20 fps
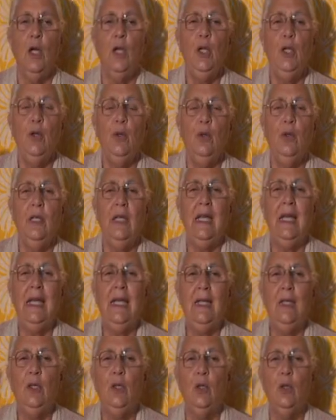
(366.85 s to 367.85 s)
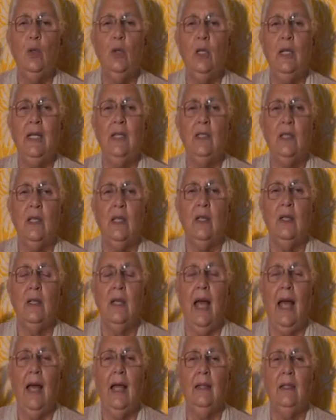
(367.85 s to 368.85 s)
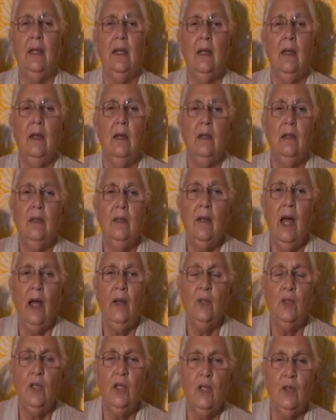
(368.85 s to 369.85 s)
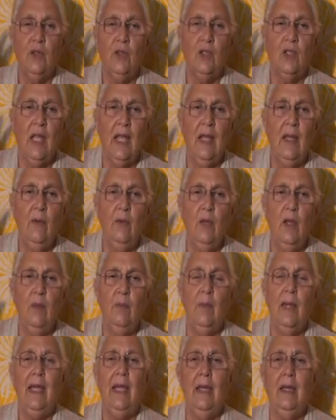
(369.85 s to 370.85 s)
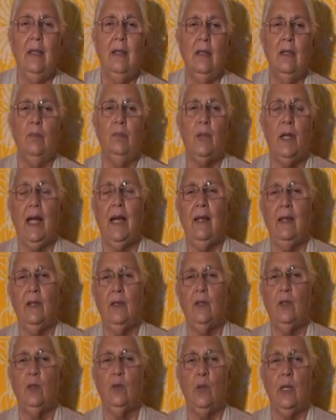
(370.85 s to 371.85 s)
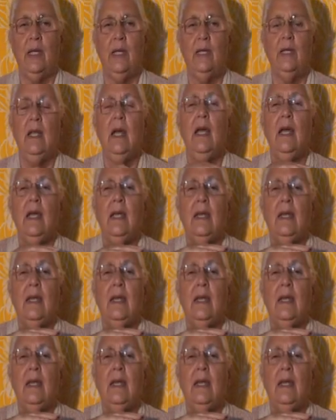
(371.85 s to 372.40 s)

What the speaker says: You need to listen and not just say we make the planet green,